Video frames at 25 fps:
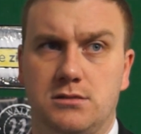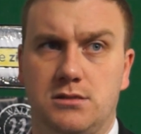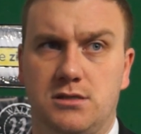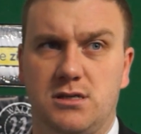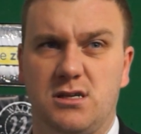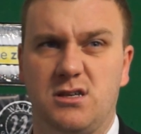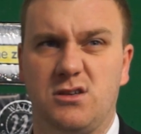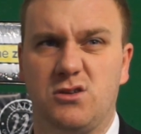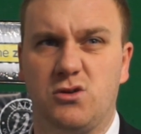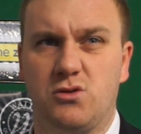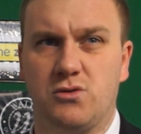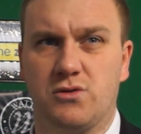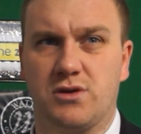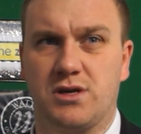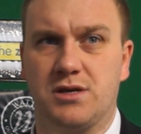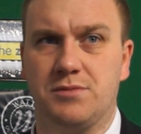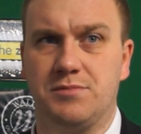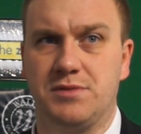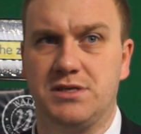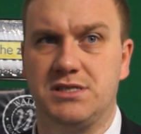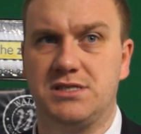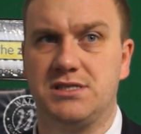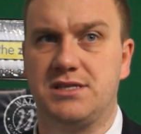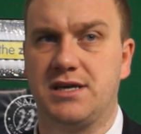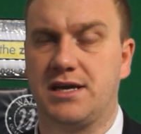you know, it
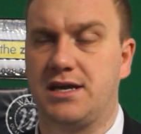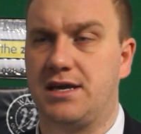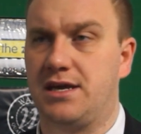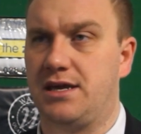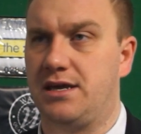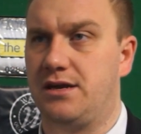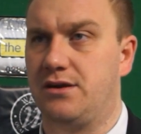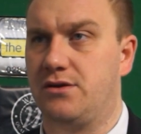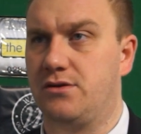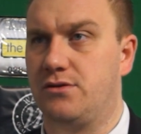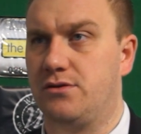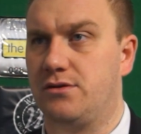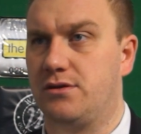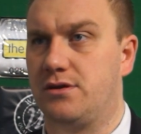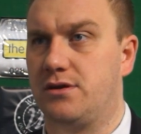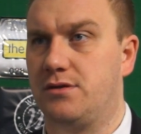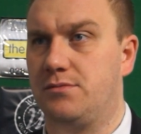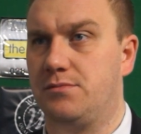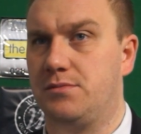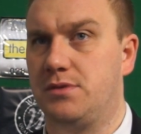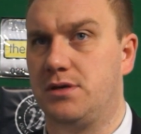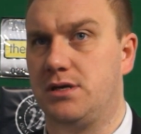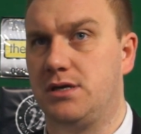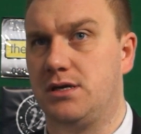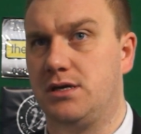can be sticky, or there
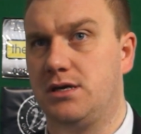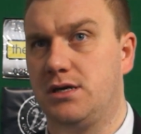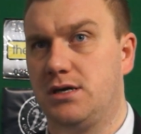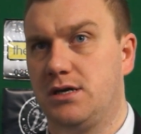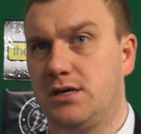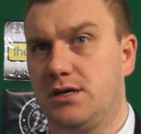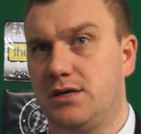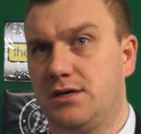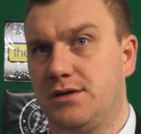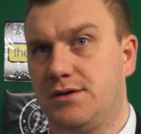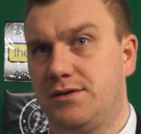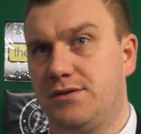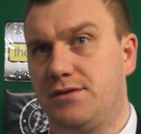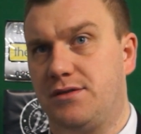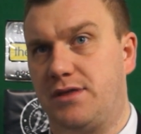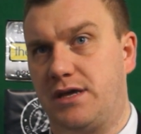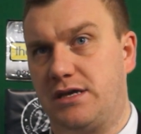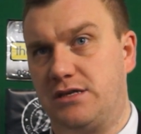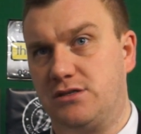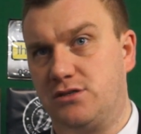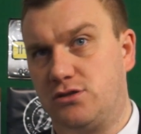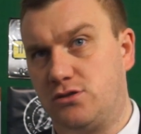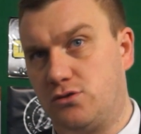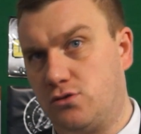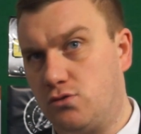can be
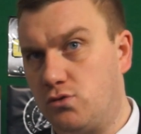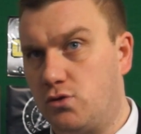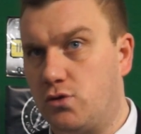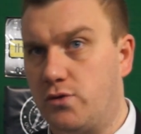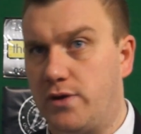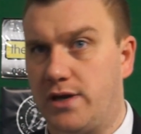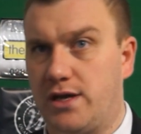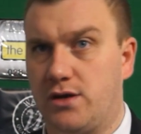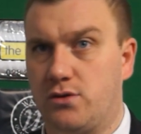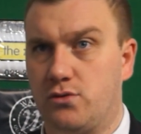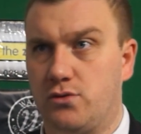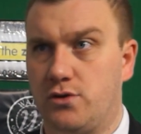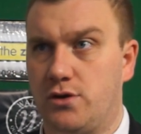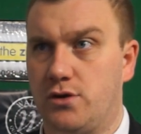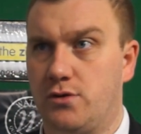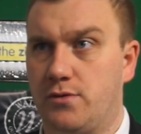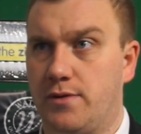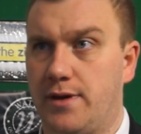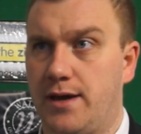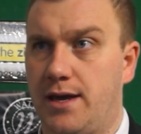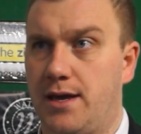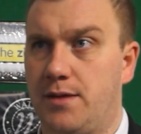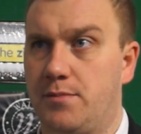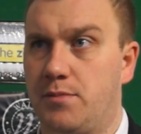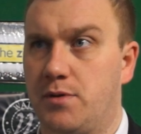things that don't quite go your
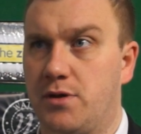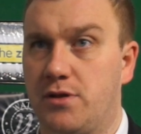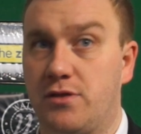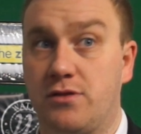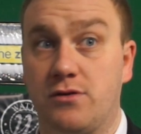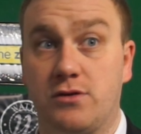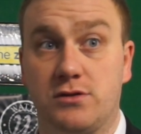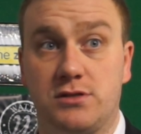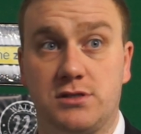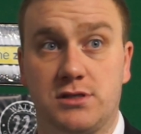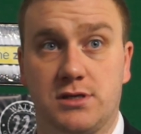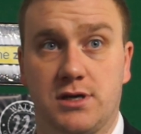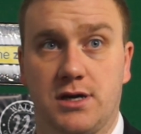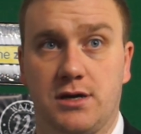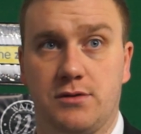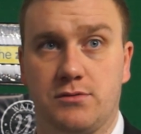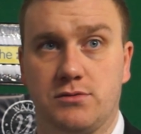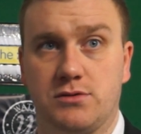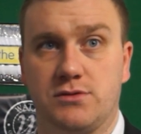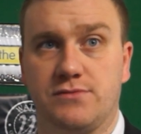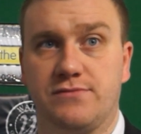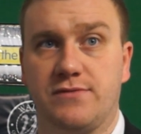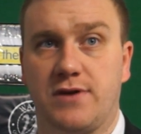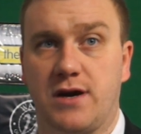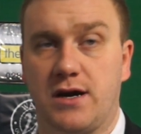way. But I thought today
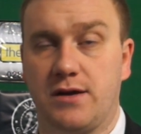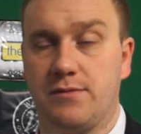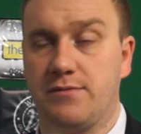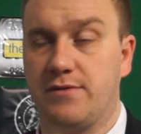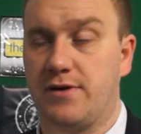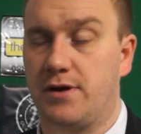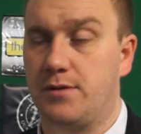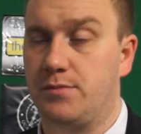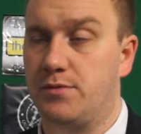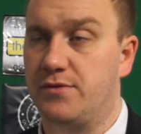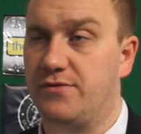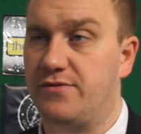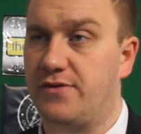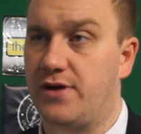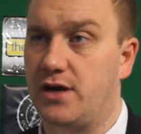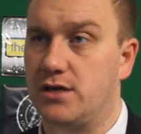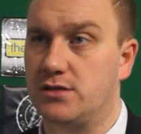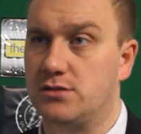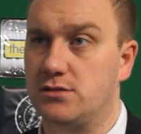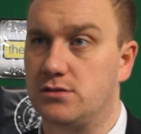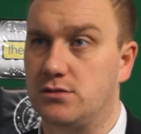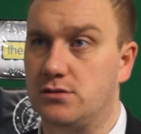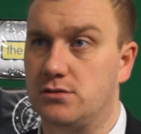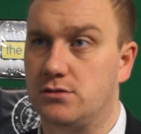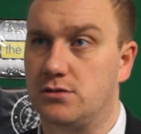was very, very
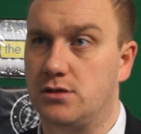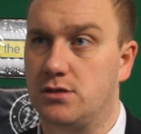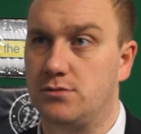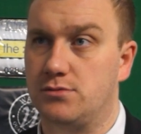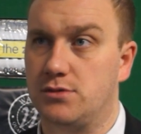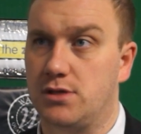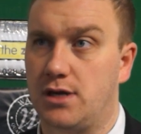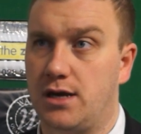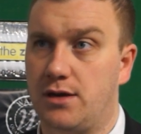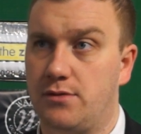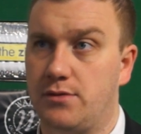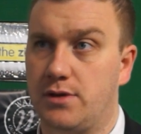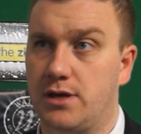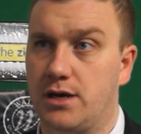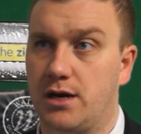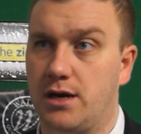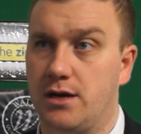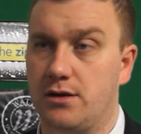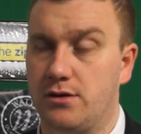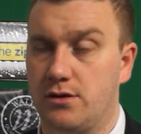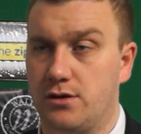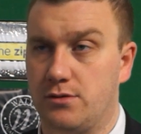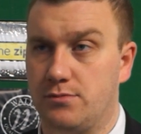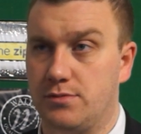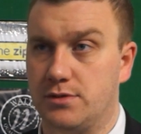professional in terms of how we
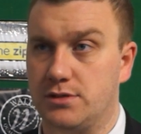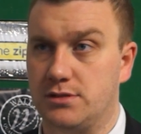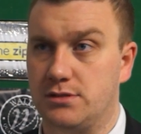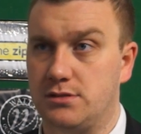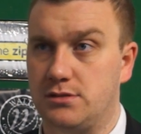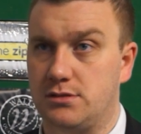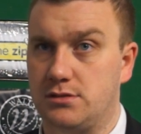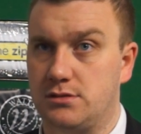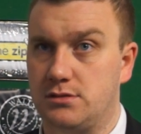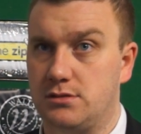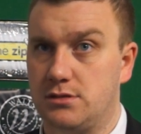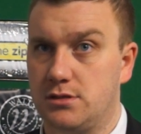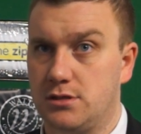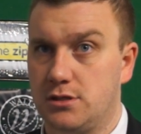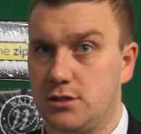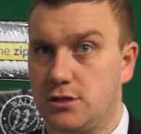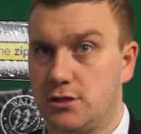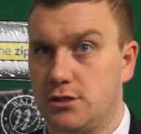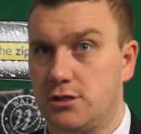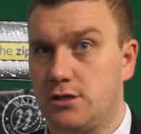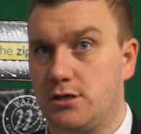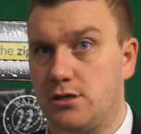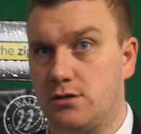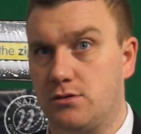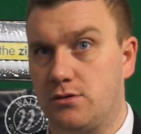carried out our business, and
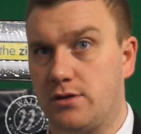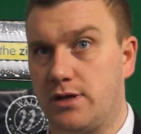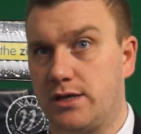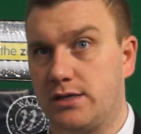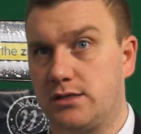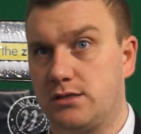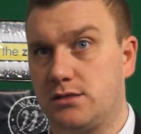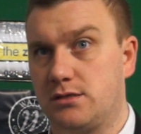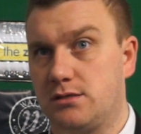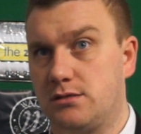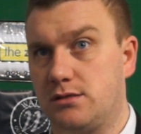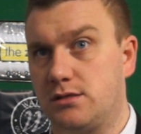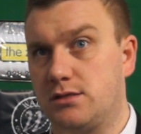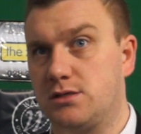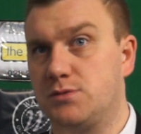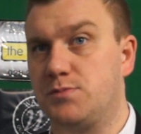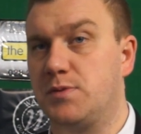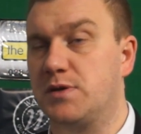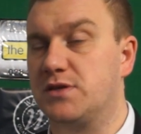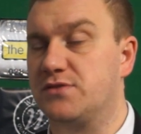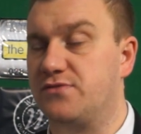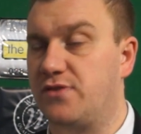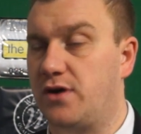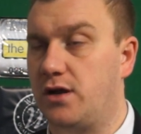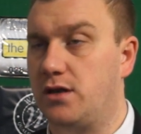you know, that
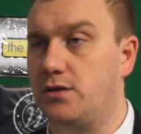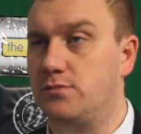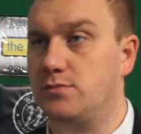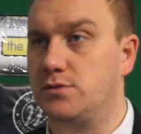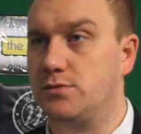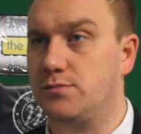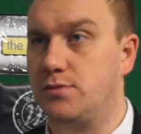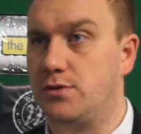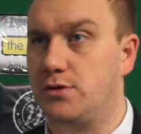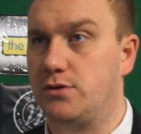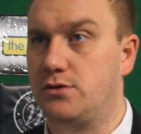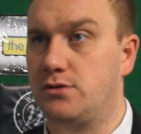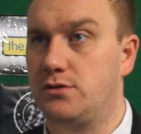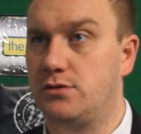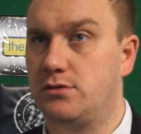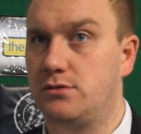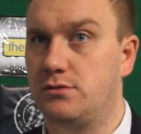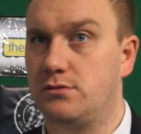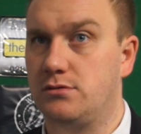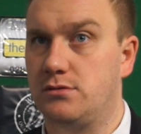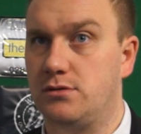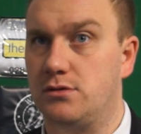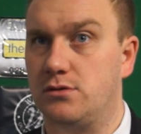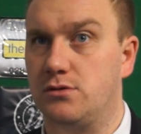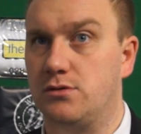speaks volumes about,
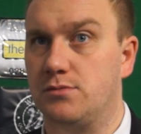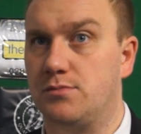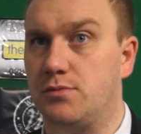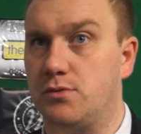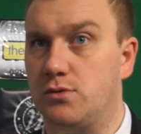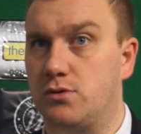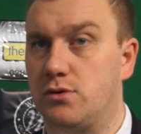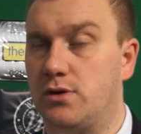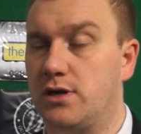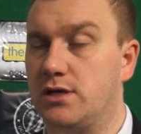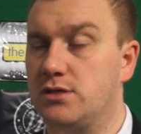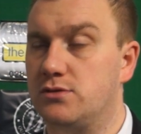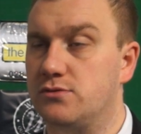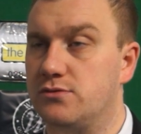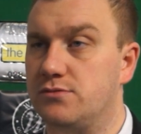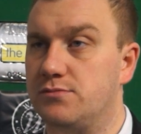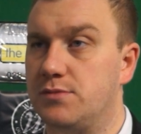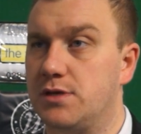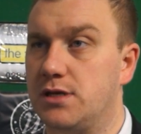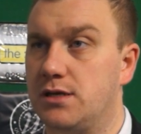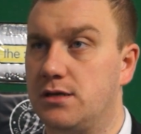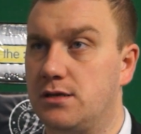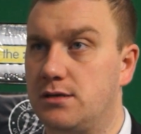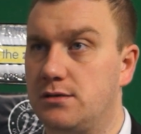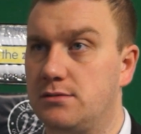you know, the progress we've
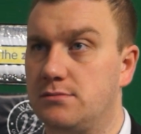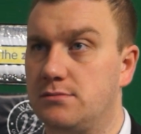made.